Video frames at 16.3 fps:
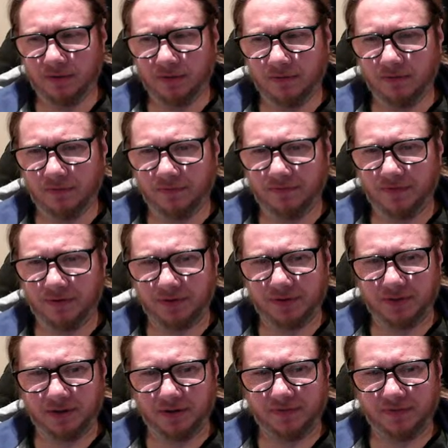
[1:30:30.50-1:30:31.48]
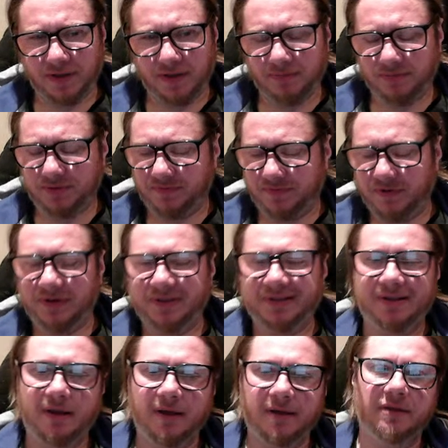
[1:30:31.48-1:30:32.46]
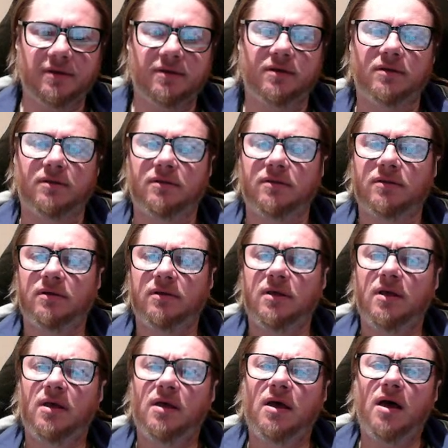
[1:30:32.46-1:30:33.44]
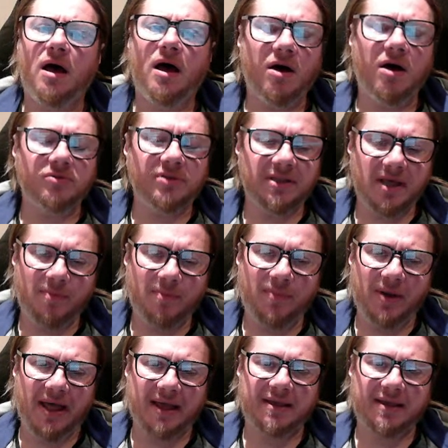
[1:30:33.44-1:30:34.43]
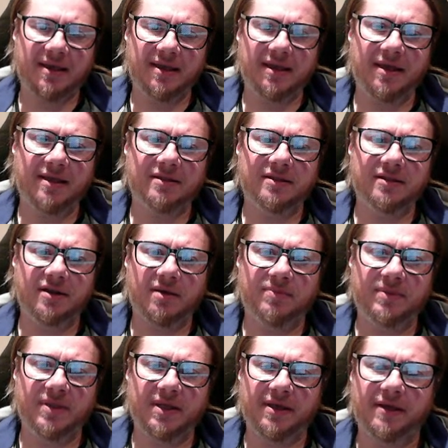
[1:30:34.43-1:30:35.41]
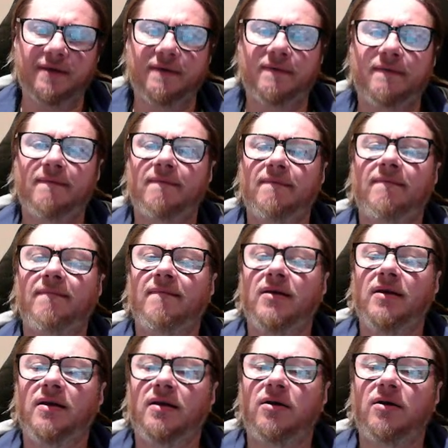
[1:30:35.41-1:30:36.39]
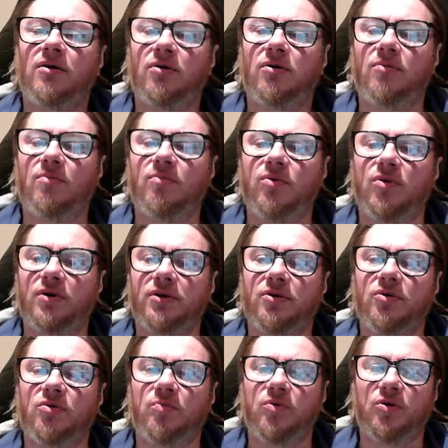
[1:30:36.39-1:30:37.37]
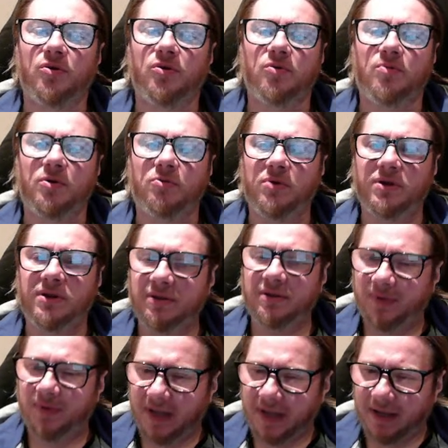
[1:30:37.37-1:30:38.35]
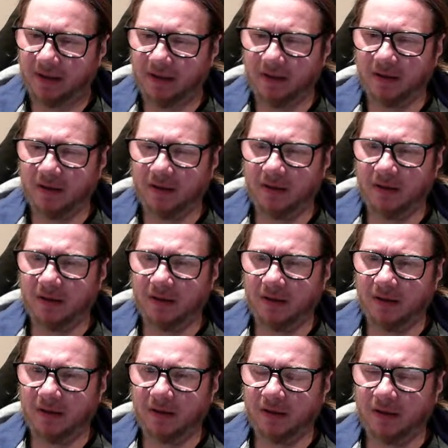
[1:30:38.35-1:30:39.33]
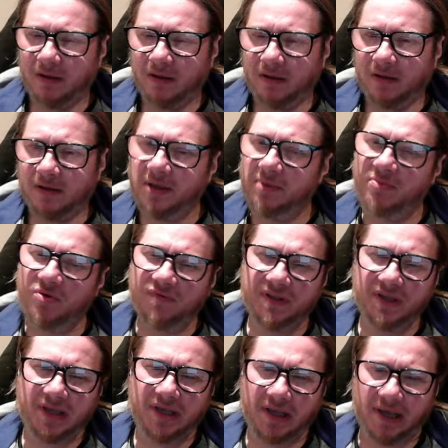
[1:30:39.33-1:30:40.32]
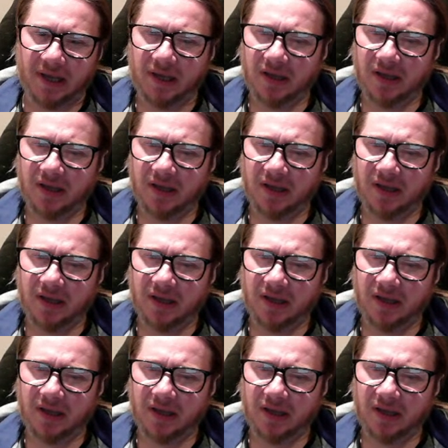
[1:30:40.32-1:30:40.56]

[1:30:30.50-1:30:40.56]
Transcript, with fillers: Very tough games, very tactical. How did that Black King ended up there? Oh boy, oh boy, oh boy. What did he play? He moved the king.